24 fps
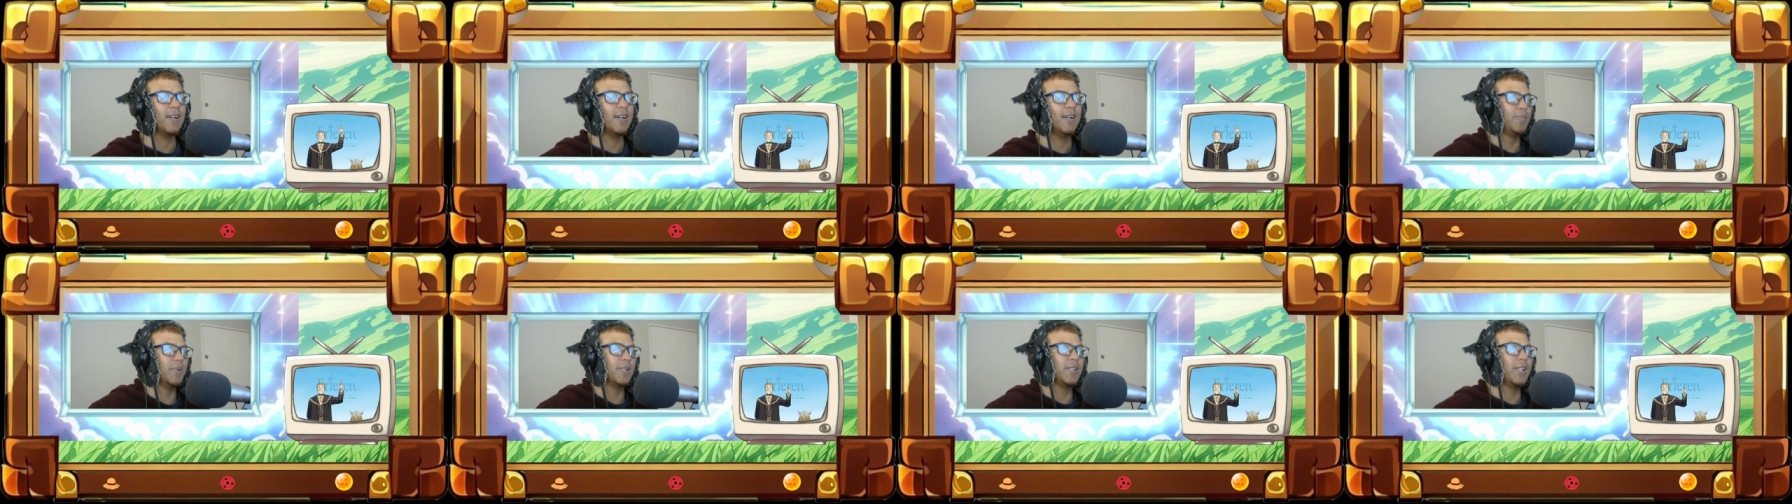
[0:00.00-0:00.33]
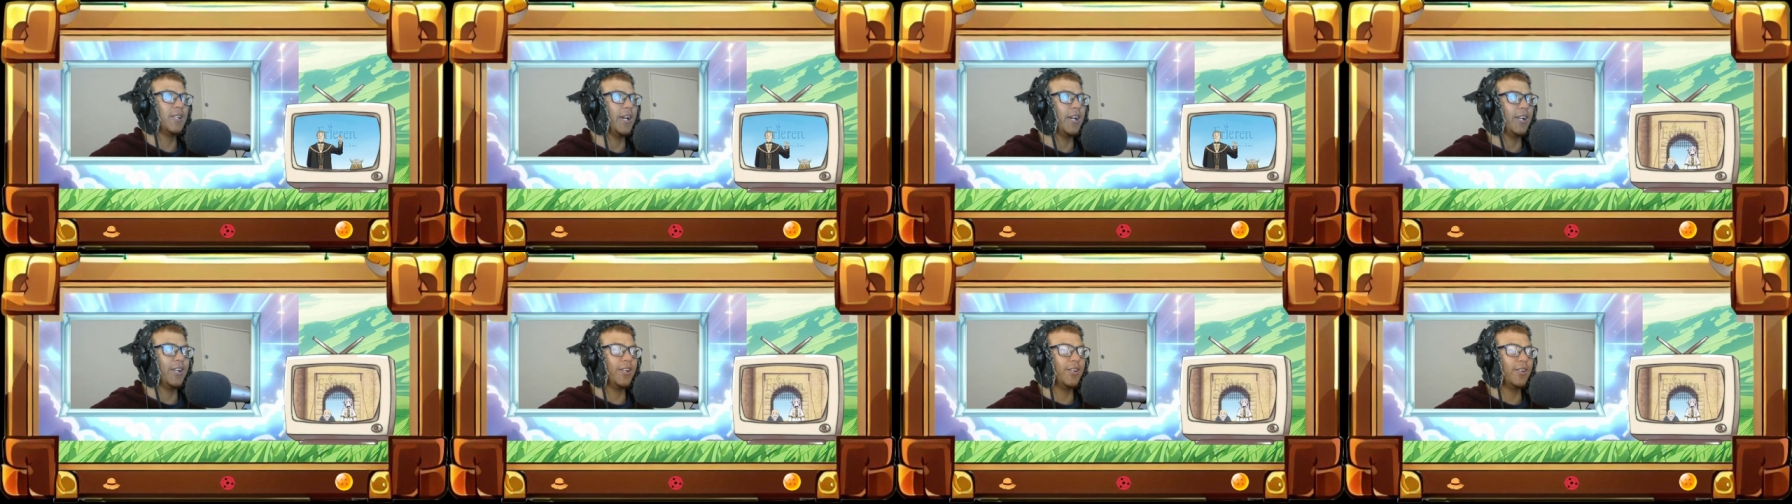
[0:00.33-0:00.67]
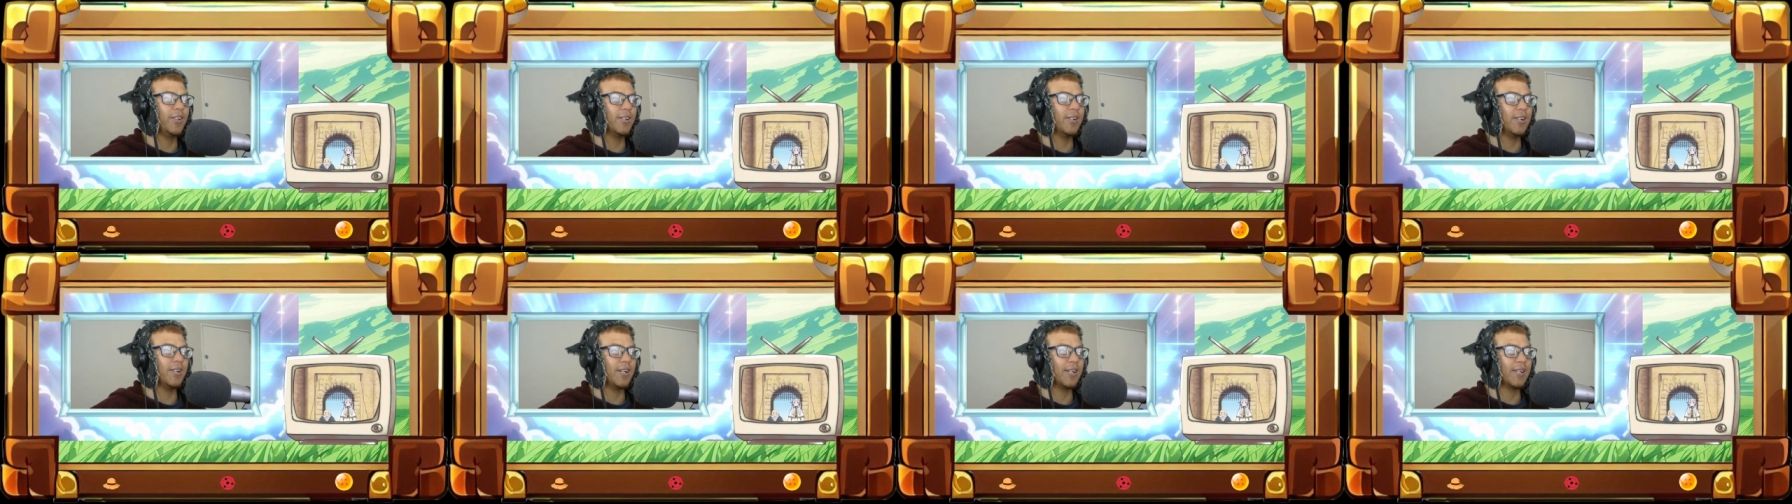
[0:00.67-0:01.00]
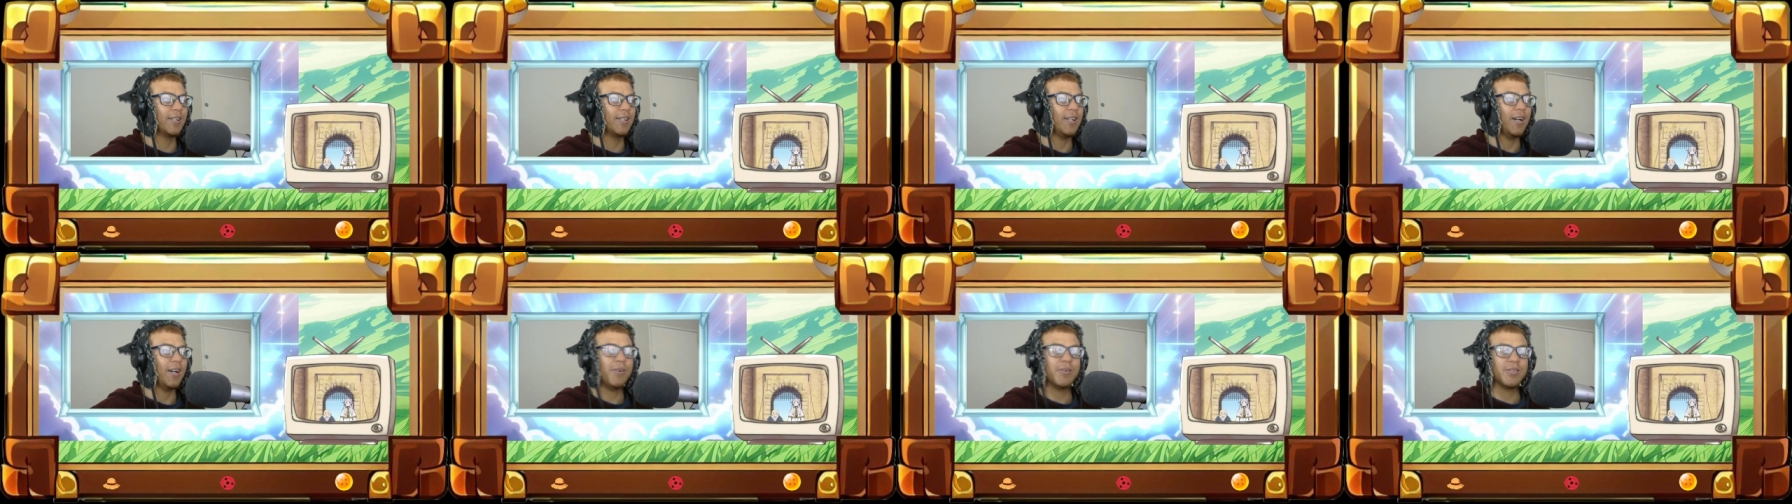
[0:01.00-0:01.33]
But then you're
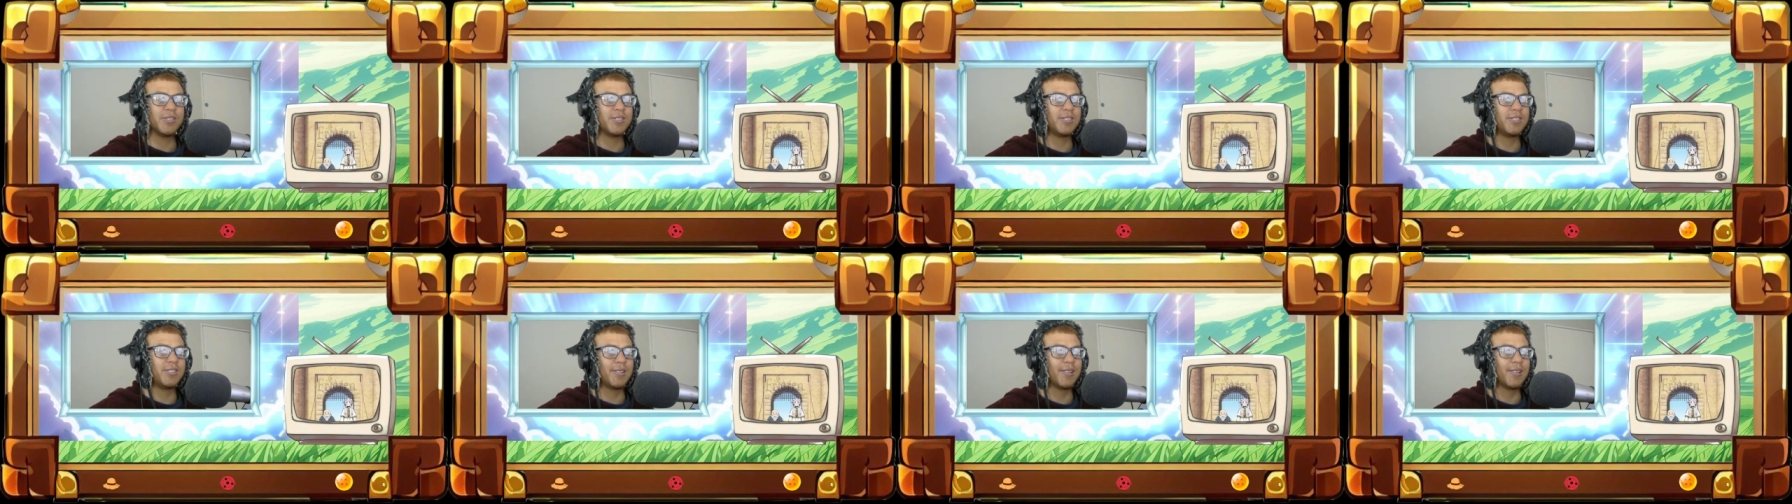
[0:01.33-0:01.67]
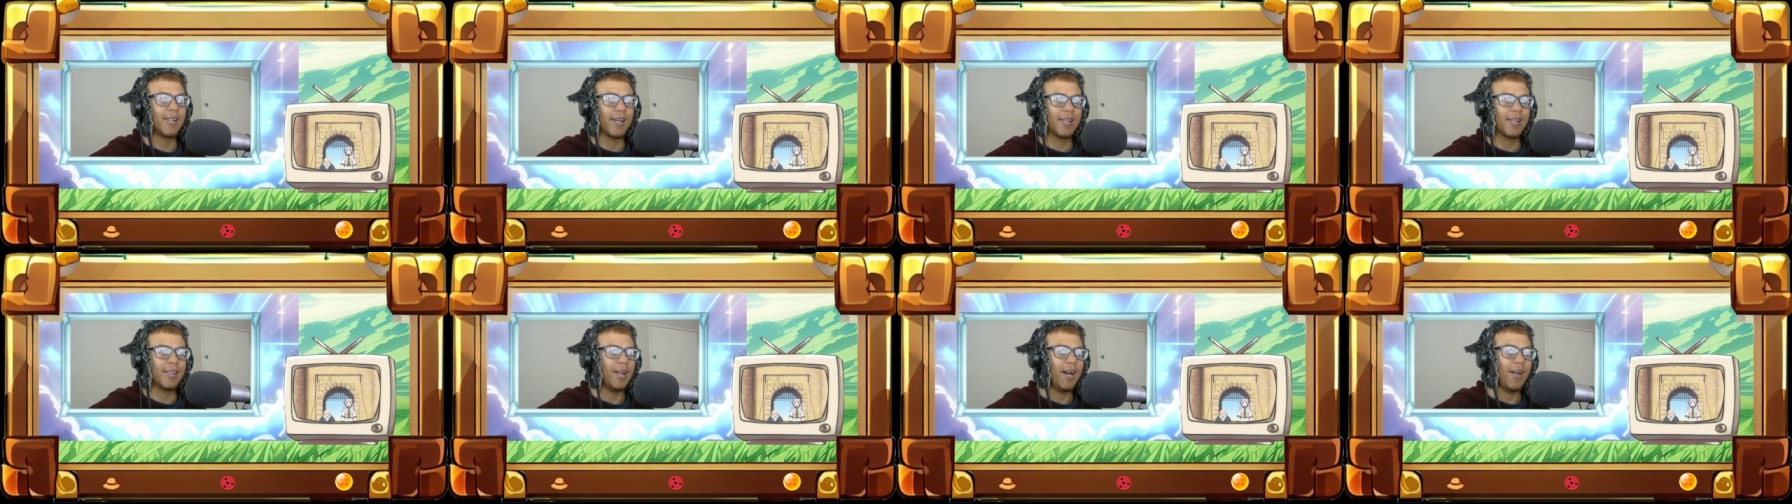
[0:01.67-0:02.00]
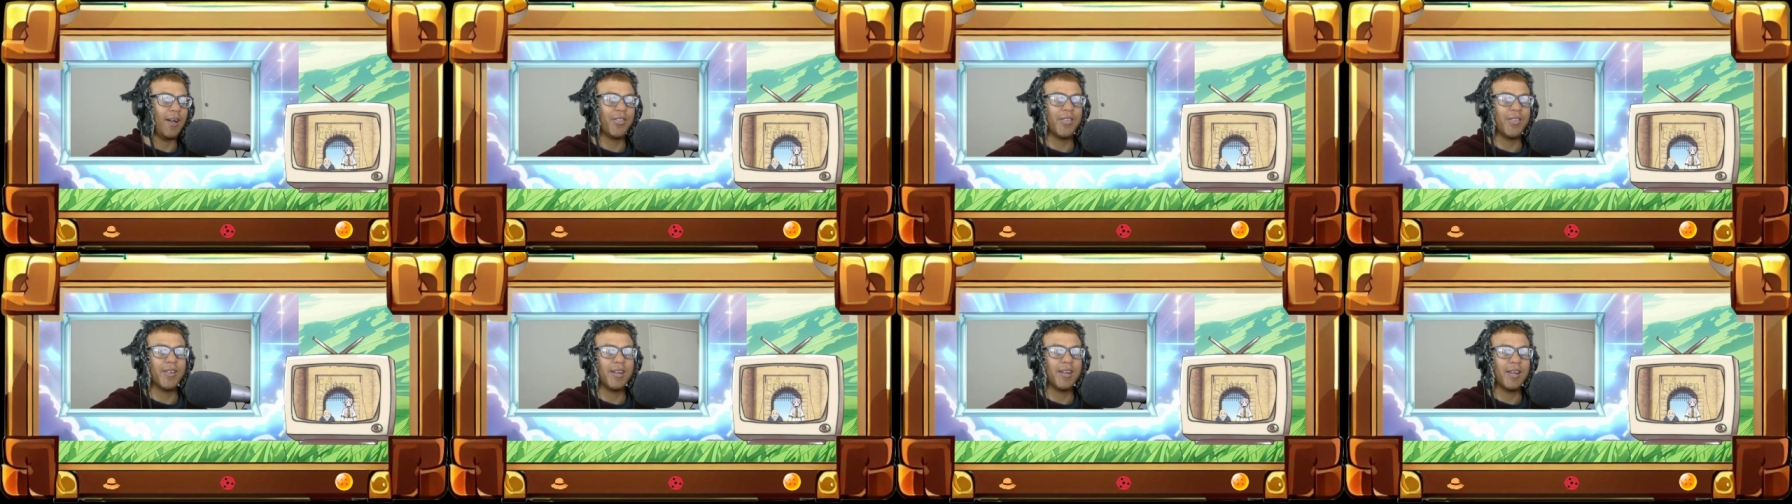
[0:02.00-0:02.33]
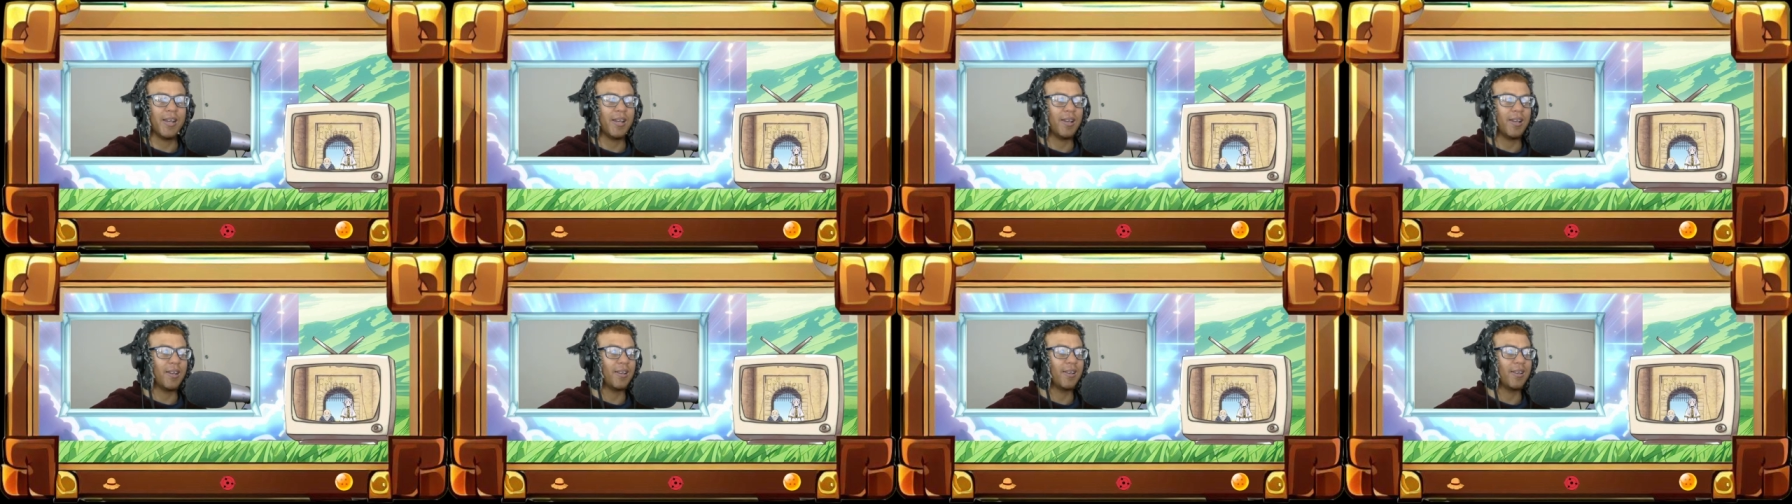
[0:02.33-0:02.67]
like, that was like the other day.